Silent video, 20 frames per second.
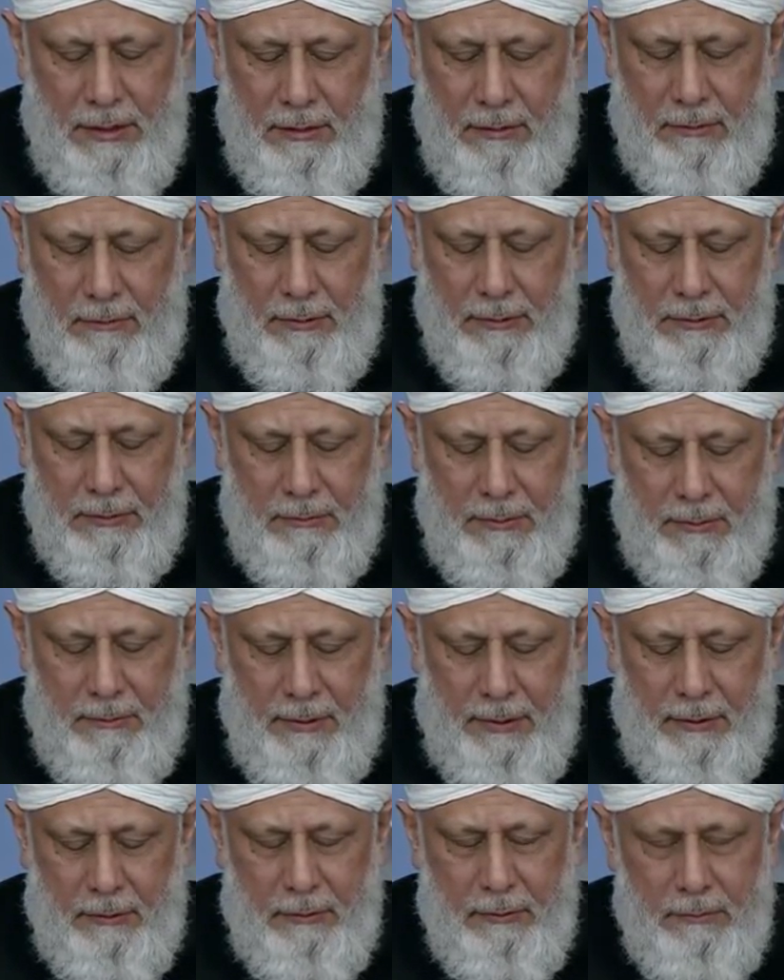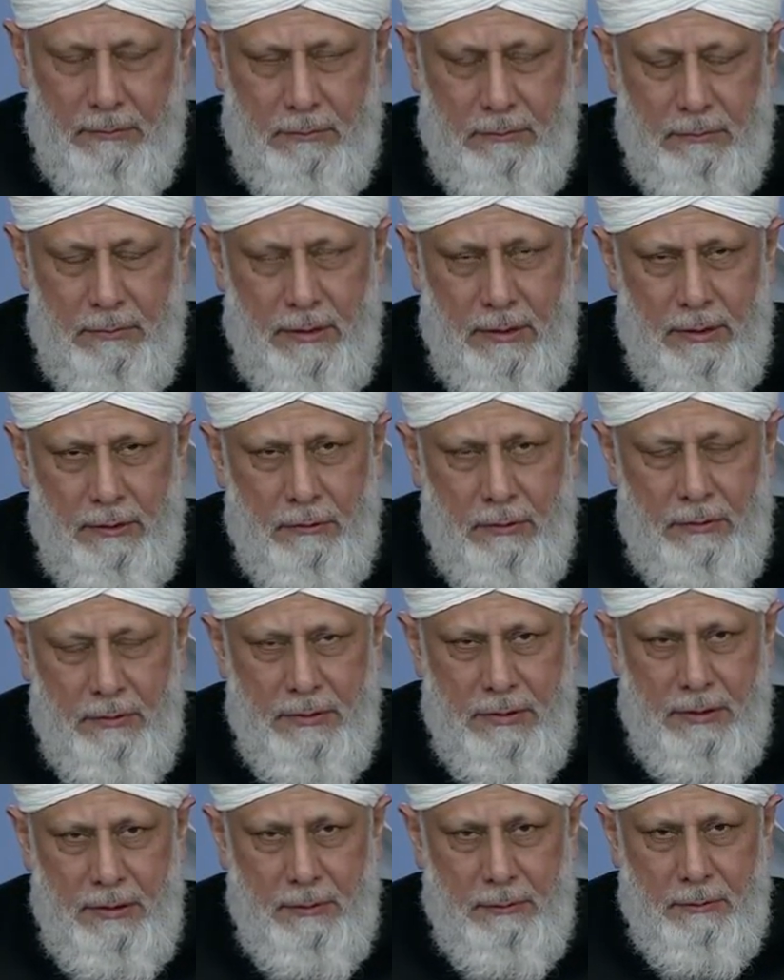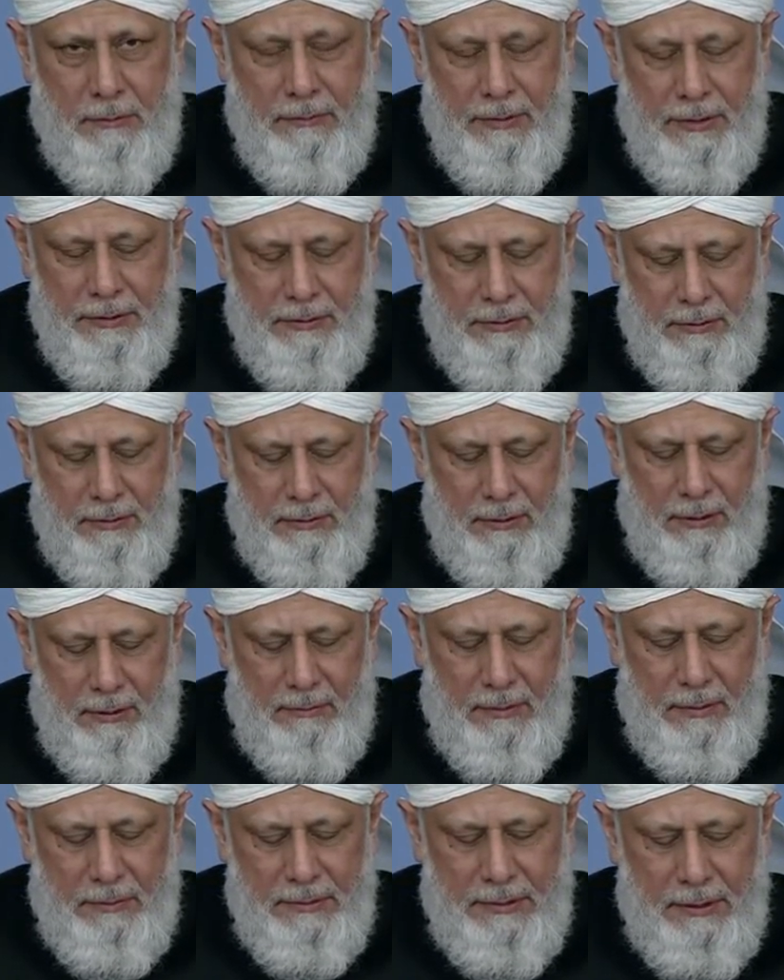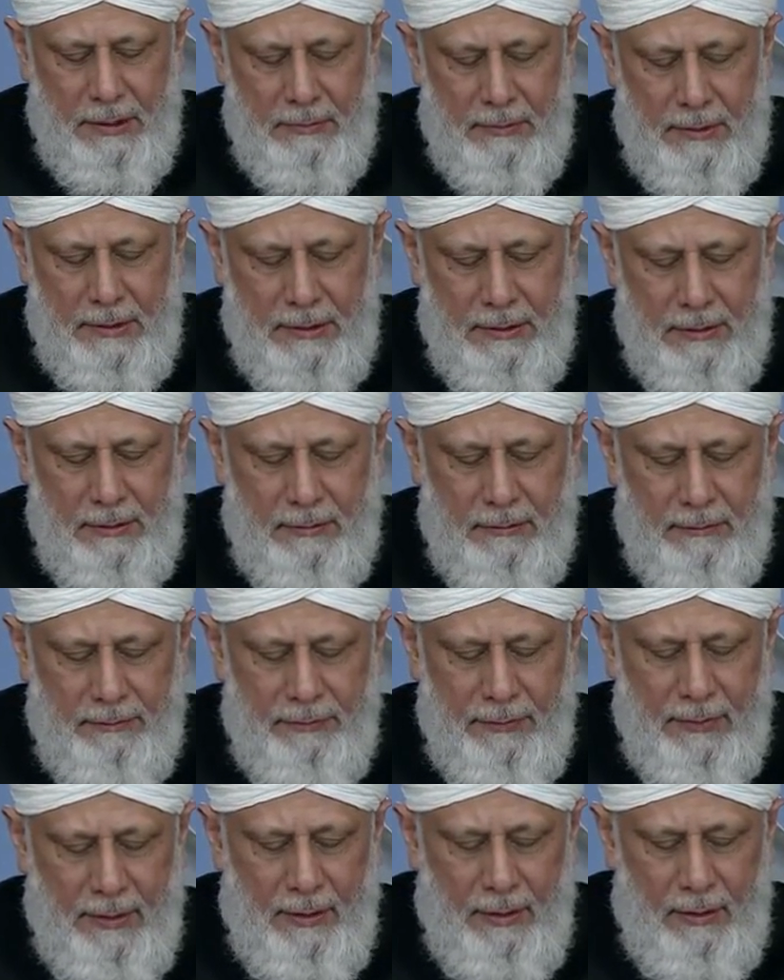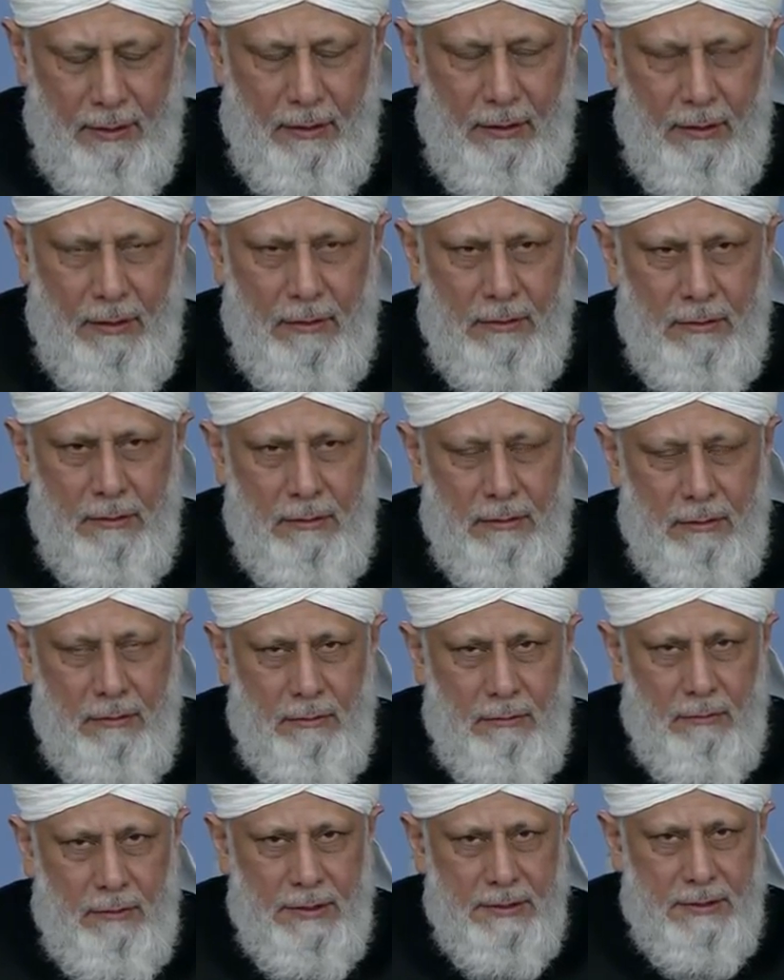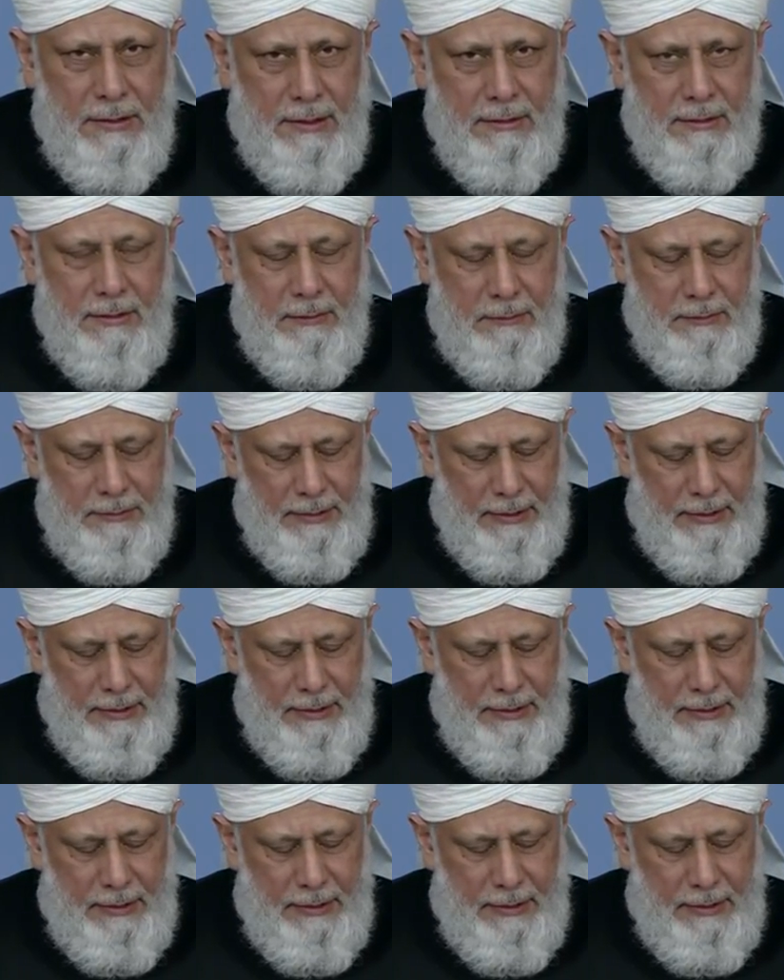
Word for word: and as I said in Marburg, when the foundation of the mosque was laid, a